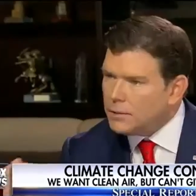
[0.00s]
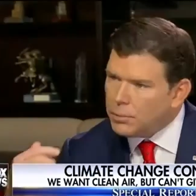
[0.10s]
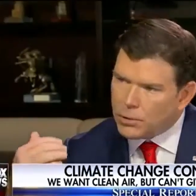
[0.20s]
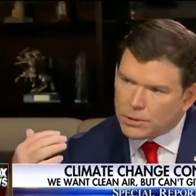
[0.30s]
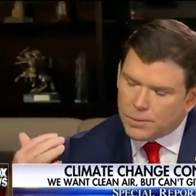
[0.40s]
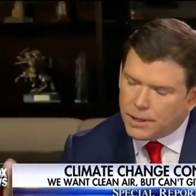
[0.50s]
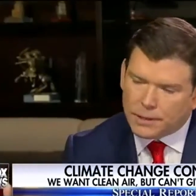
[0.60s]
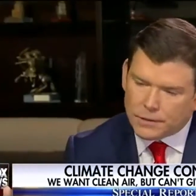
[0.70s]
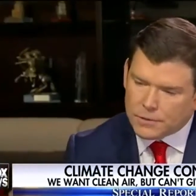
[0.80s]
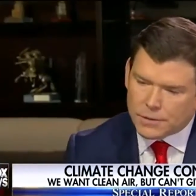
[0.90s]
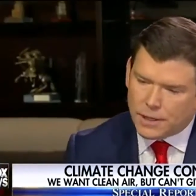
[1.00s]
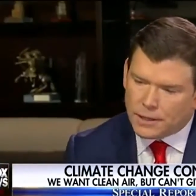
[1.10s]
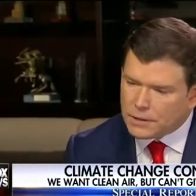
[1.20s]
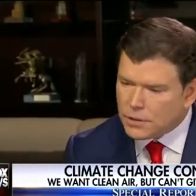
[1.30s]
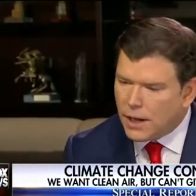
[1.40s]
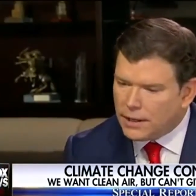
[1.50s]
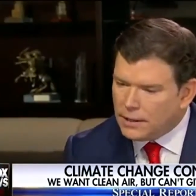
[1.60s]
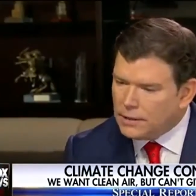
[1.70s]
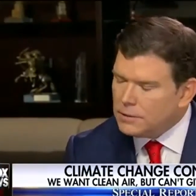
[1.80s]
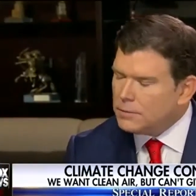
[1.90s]
And she points back to you saying
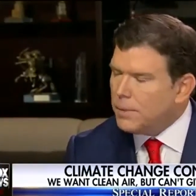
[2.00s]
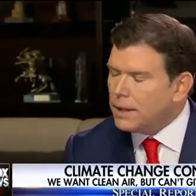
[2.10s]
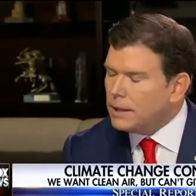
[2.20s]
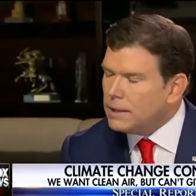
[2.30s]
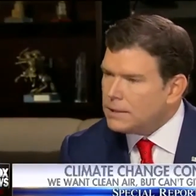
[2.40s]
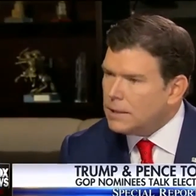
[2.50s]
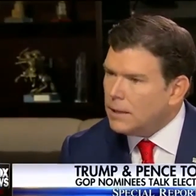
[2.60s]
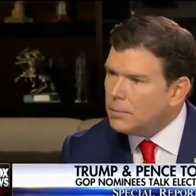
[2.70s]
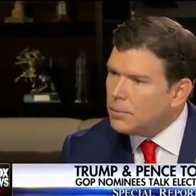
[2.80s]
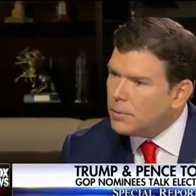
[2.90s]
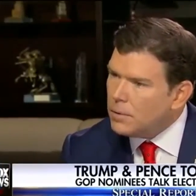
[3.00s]
China is making this up.